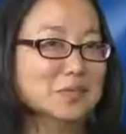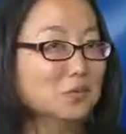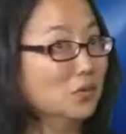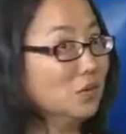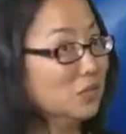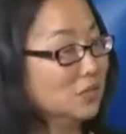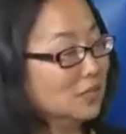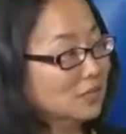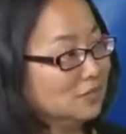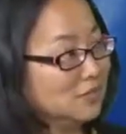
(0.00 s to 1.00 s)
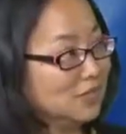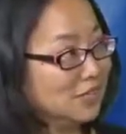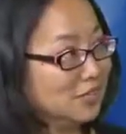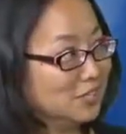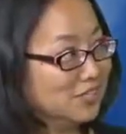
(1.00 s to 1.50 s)
been Warren Doy with
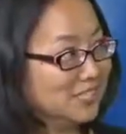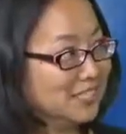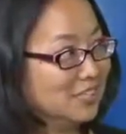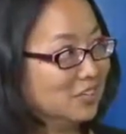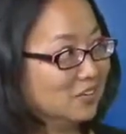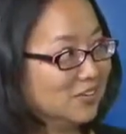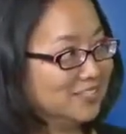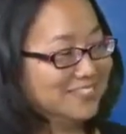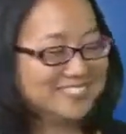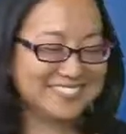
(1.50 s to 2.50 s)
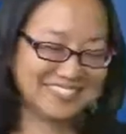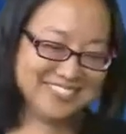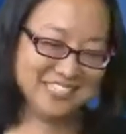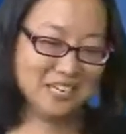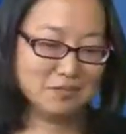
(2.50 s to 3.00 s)
the Energy Accelerator,
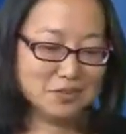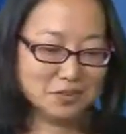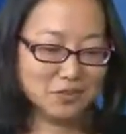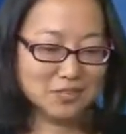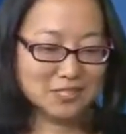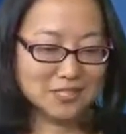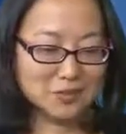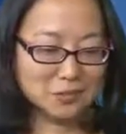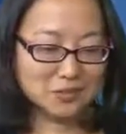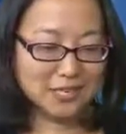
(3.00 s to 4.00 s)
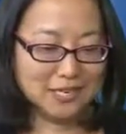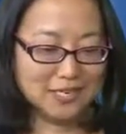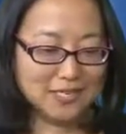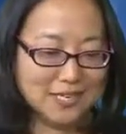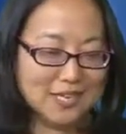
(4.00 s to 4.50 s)
and we look forward to demo
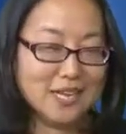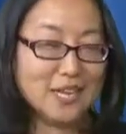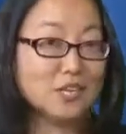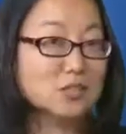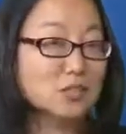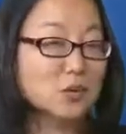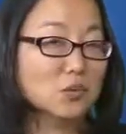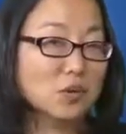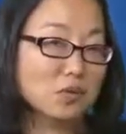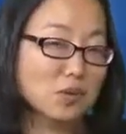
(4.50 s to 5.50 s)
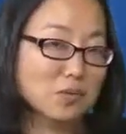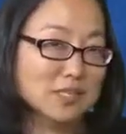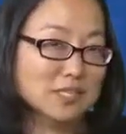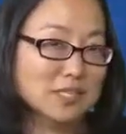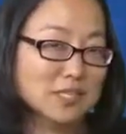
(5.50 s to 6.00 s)
day. And also Wetware
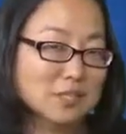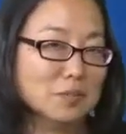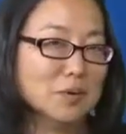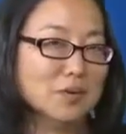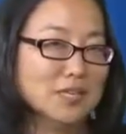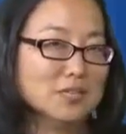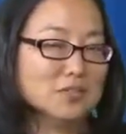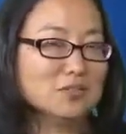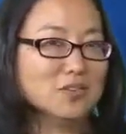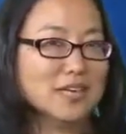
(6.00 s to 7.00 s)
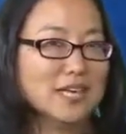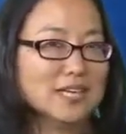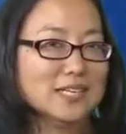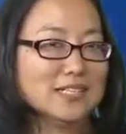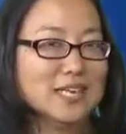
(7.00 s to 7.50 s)
Wednesday tomorrow night. Don't
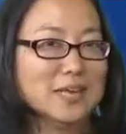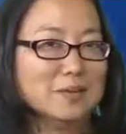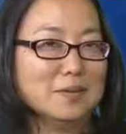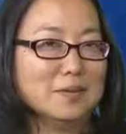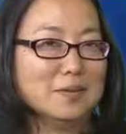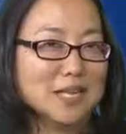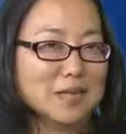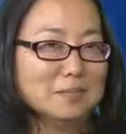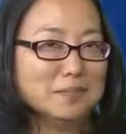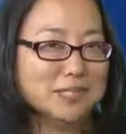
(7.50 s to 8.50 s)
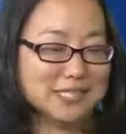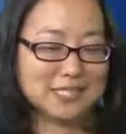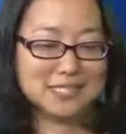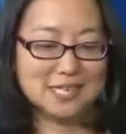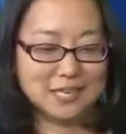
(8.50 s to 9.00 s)
forget, it's at M Nightclub,
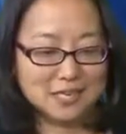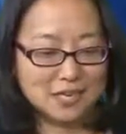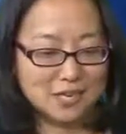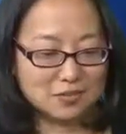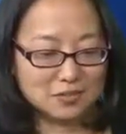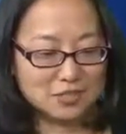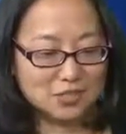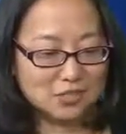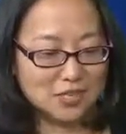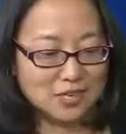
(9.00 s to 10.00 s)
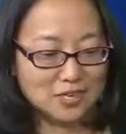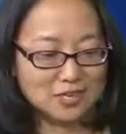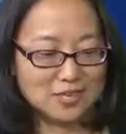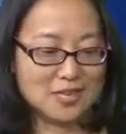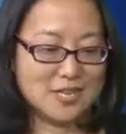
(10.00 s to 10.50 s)
6 to 8 o'clock. We'll see you there.